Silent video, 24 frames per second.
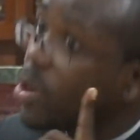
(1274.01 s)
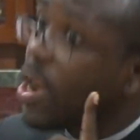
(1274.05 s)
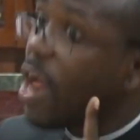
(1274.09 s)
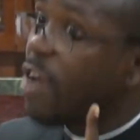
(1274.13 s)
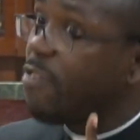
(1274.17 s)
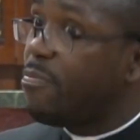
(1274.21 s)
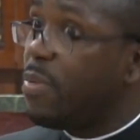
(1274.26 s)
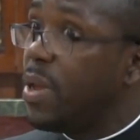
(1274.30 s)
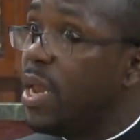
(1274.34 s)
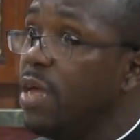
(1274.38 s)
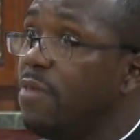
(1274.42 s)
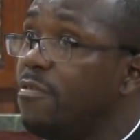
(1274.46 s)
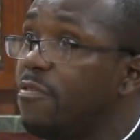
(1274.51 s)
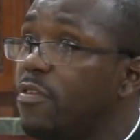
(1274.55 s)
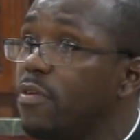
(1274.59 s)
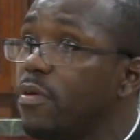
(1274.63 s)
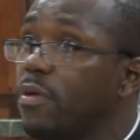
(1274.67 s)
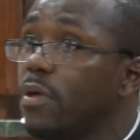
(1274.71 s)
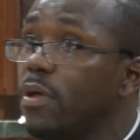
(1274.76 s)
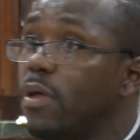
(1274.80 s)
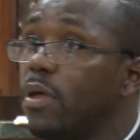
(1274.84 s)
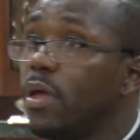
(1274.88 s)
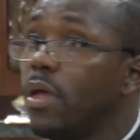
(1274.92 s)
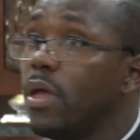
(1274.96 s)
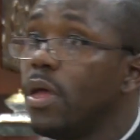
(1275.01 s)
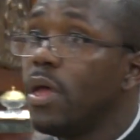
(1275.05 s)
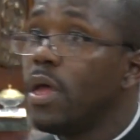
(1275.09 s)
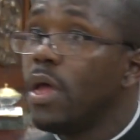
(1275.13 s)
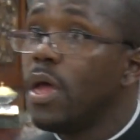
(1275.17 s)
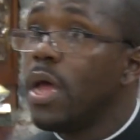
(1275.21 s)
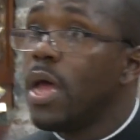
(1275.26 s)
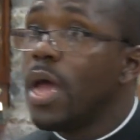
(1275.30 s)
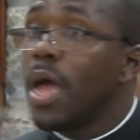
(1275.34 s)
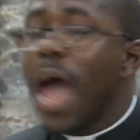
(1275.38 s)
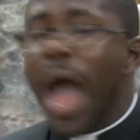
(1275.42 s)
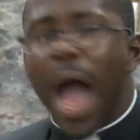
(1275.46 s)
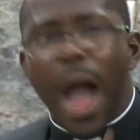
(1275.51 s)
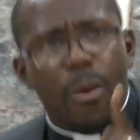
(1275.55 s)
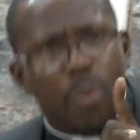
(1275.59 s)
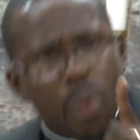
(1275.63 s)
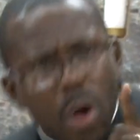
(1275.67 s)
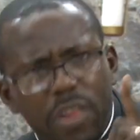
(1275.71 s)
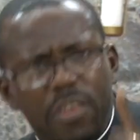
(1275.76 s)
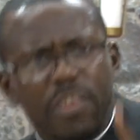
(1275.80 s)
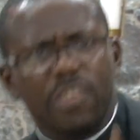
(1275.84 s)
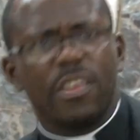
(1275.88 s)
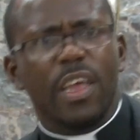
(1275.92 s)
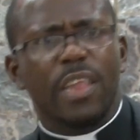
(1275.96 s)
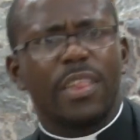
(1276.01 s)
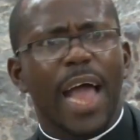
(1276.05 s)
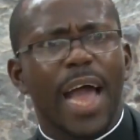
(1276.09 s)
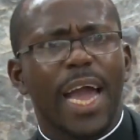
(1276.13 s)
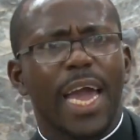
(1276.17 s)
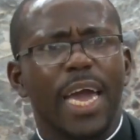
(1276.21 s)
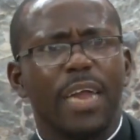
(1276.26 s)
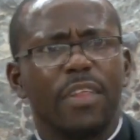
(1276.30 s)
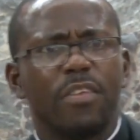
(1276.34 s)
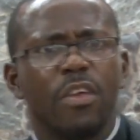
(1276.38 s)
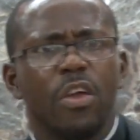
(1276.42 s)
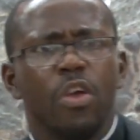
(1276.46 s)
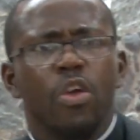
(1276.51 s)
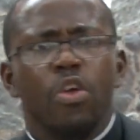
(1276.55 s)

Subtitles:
would have believed. And what is the target?